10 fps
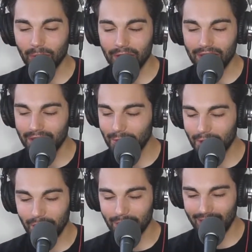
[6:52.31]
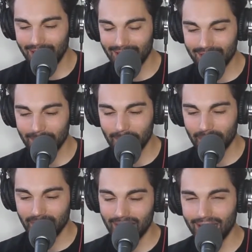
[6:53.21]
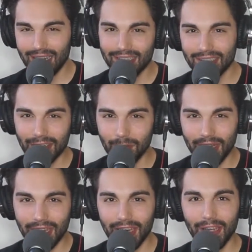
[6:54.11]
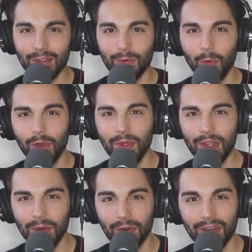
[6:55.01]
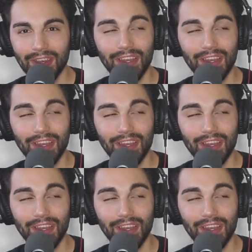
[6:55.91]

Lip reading: we don't know what that is. It gets a little ricky. He goes, well, what do we do?